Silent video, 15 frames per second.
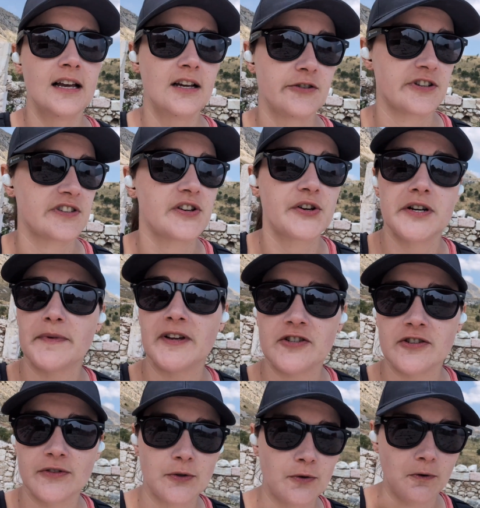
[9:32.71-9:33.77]
Tristan already
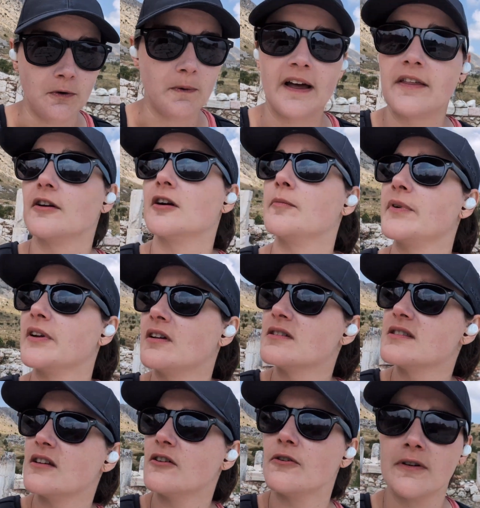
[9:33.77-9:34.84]
mentioned the cool weather, but
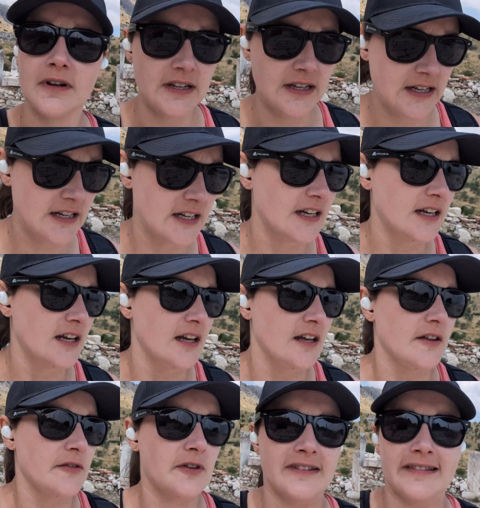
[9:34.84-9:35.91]
also
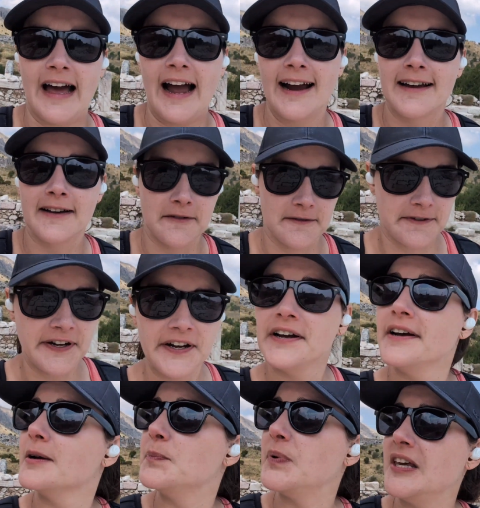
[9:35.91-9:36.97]
the lack of
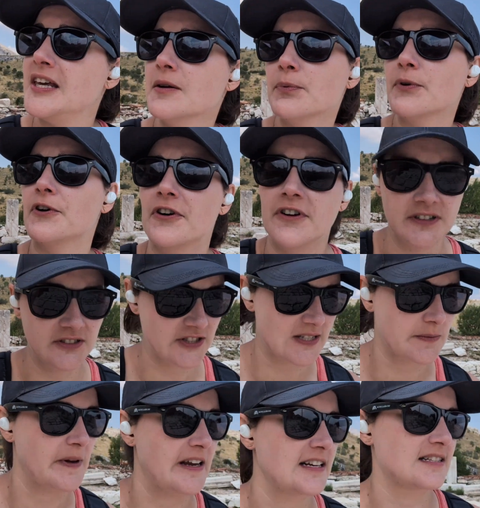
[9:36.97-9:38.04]
people just
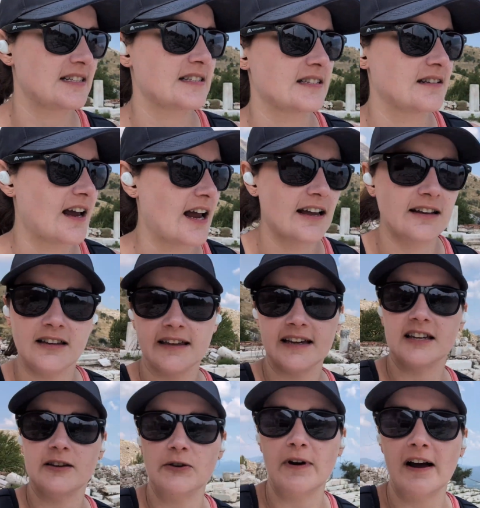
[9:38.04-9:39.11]
makes
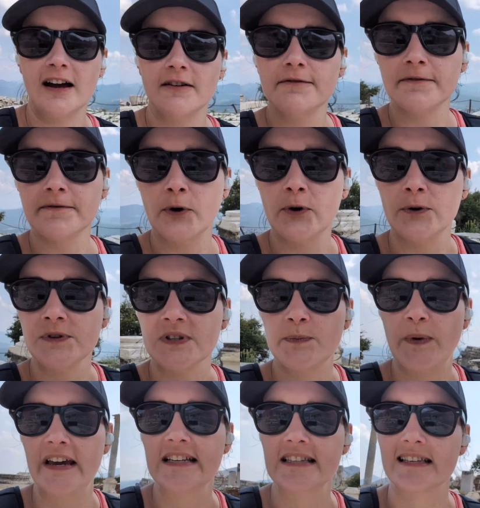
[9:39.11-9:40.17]
like you have whole
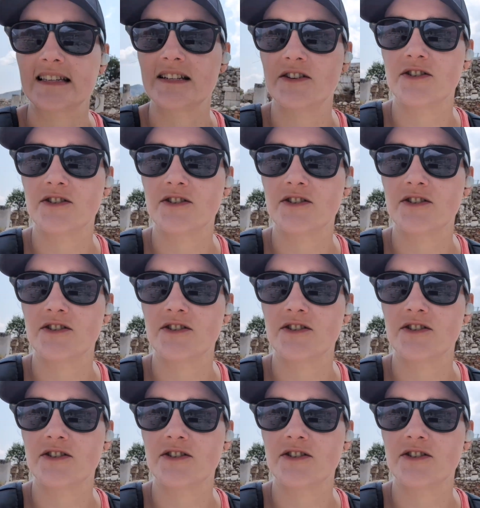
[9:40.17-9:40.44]
spaces to